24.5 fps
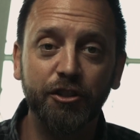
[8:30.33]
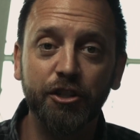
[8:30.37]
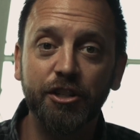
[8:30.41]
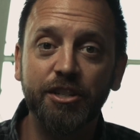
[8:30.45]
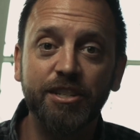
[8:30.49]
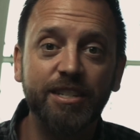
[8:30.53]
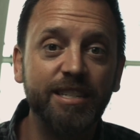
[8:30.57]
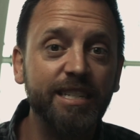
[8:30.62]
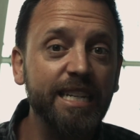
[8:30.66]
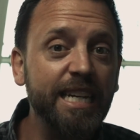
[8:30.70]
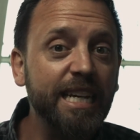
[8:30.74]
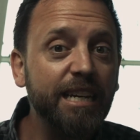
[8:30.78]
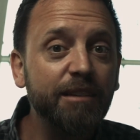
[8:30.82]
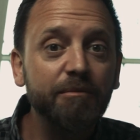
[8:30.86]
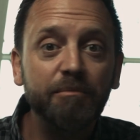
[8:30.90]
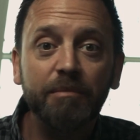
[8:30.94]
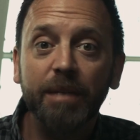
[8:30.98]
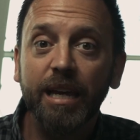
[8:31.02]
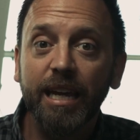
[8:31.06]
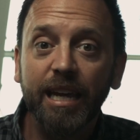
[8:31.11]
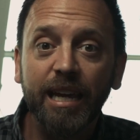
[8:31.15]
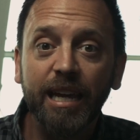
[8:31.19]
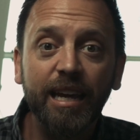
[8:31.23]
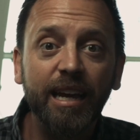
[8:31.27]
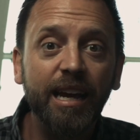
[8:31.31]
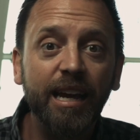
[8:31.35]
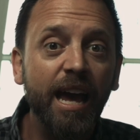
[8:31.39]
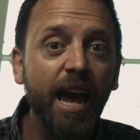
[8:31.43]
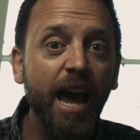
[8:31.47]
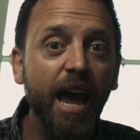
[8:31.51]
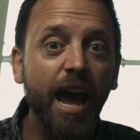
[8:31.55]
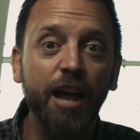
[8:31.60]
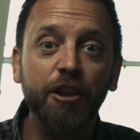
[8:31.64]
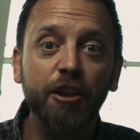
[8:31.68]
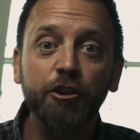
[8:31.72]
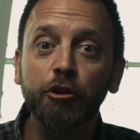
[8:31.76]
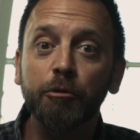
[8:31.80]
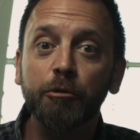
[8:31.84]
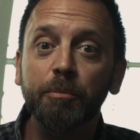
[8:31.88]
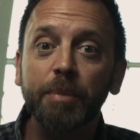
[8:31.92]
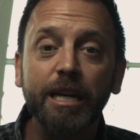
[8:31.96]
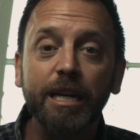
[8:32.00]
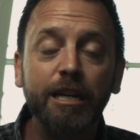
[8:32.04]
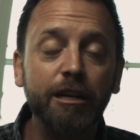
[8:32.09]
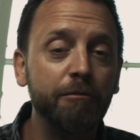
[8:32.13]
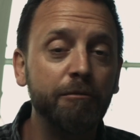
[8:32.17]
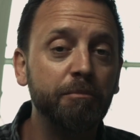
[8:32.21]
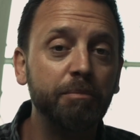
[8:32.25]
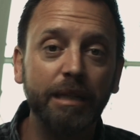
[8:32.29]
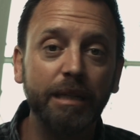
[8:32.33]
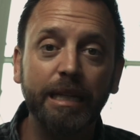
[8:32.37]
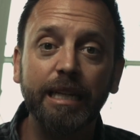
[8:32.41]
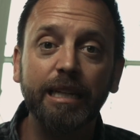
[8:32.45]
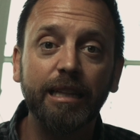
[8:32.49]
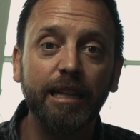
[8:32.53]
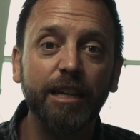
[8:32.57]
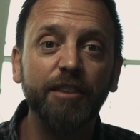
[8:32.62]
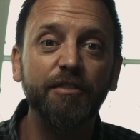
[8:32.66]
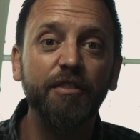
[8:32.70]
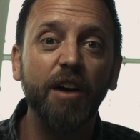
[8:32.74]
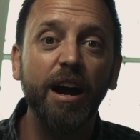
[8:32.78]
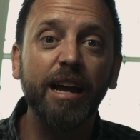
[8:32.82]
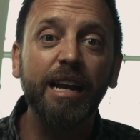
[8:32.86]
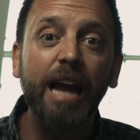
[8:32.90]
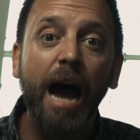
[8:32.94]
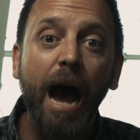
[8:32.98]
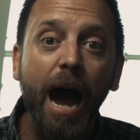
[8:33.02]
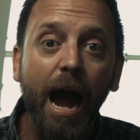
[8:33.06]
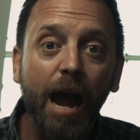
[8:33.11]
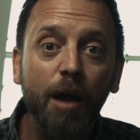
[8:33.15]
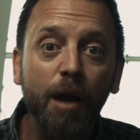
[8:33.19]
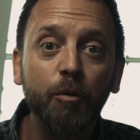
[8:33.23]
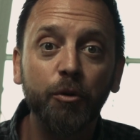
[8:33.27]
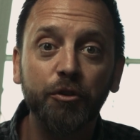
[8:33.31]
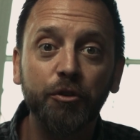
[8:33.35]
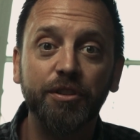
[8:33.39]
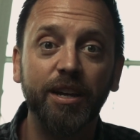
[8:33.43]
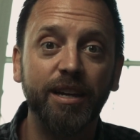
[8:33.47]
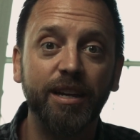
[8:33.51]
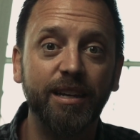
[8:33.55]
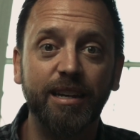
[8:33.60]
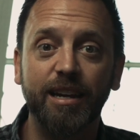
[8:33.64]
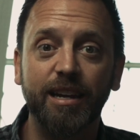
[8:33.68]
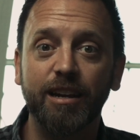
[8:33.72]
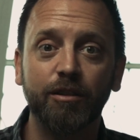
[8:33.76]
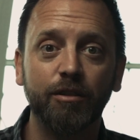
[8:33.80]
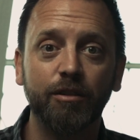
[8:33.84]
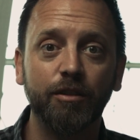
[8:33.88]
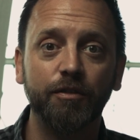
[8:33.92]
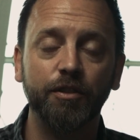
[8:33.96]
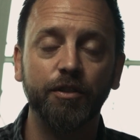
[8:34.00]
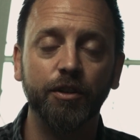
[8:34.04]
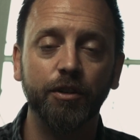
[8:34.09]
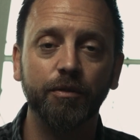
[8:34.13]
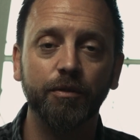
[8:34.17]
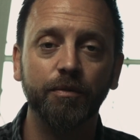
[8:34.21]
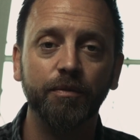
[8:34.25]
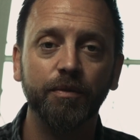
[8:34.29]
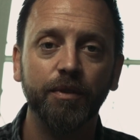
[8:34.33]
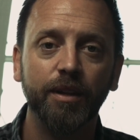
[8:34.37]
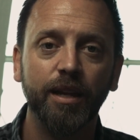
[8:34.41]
Just seek me and you'll be completely fine. I will take care of you.